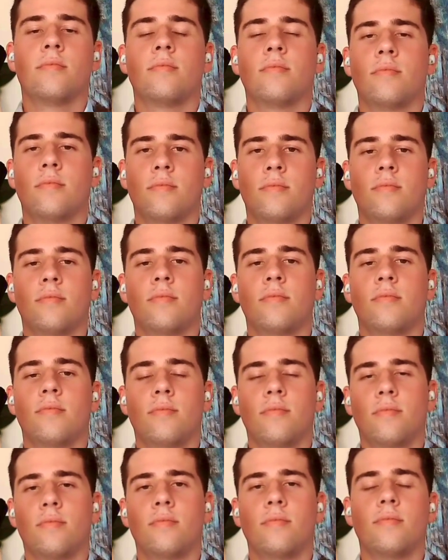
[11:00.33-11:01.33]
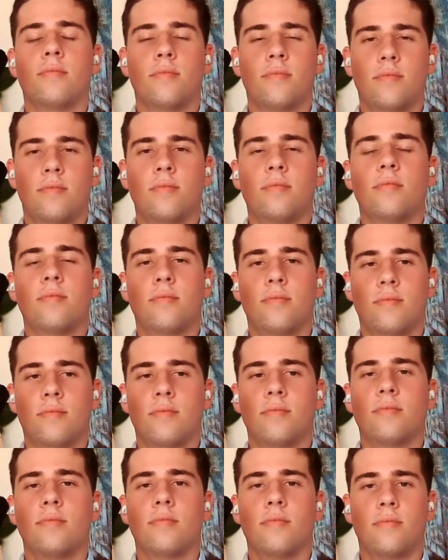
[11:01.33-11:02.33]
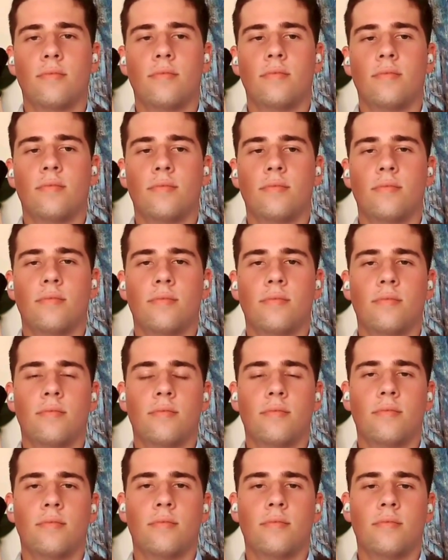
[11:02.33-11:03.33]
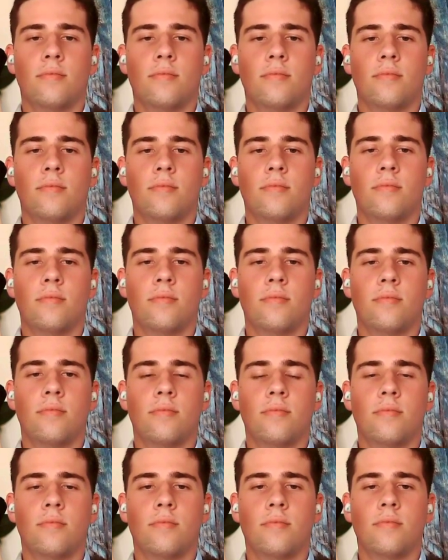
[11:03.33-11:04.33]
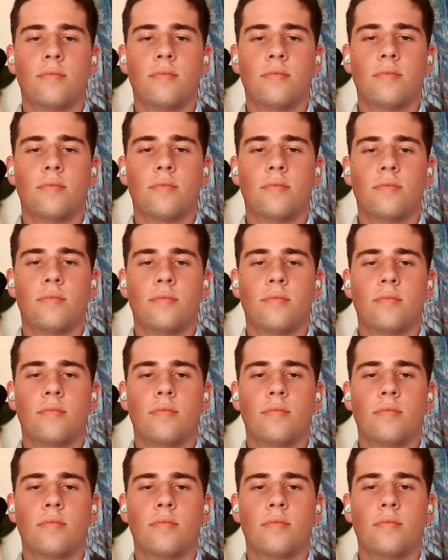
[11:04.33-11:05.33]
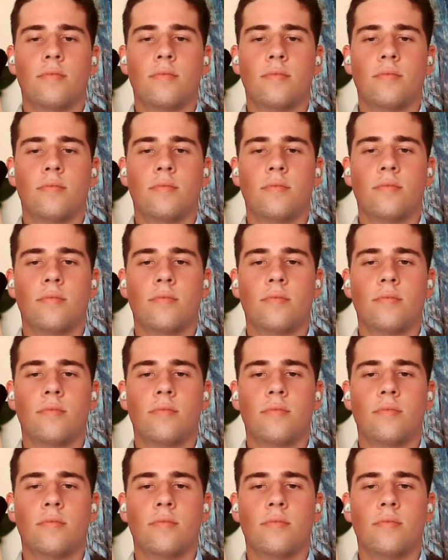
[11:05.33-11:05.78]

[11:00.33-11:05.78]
(not speaking)